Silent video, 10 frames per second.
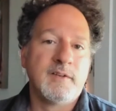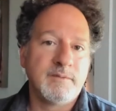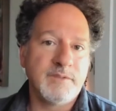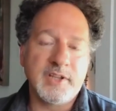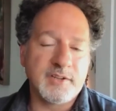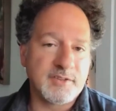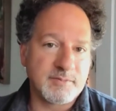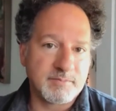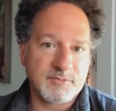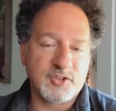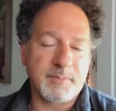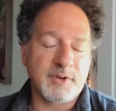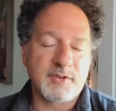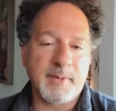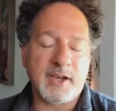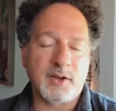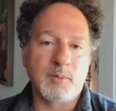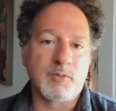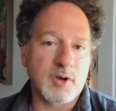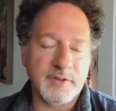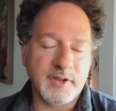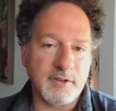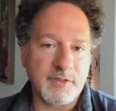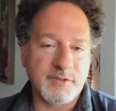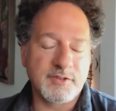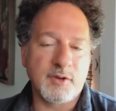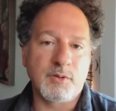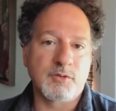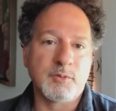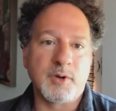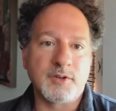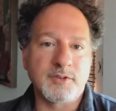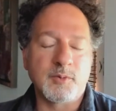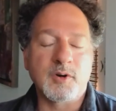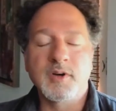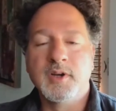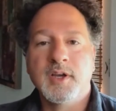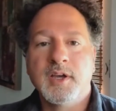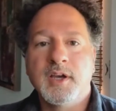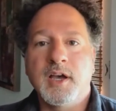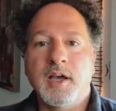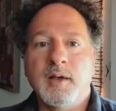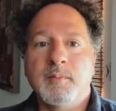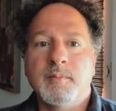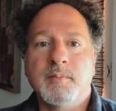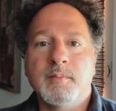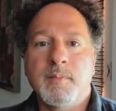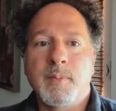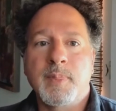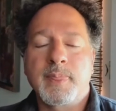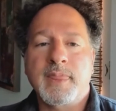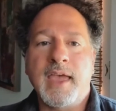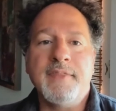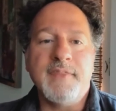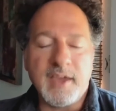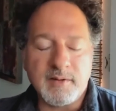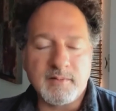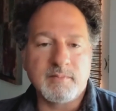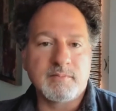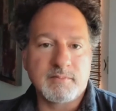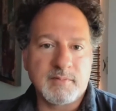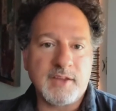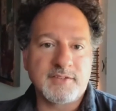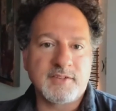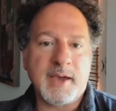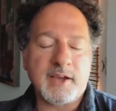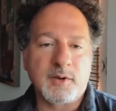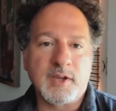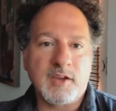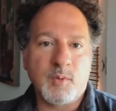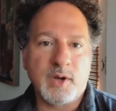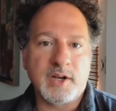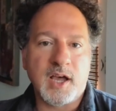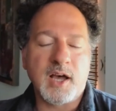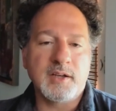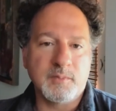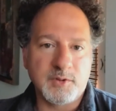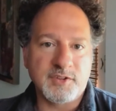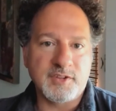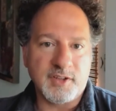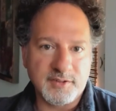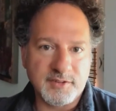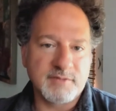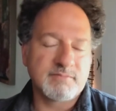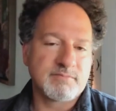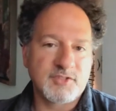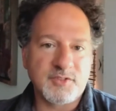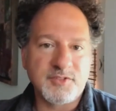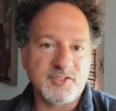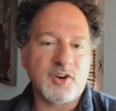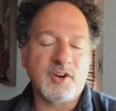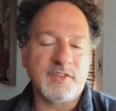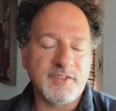needed to ship their tobacco abroad. They did so through Baltimore. And then as tobacco gave way to cotton, which it does sort of starting the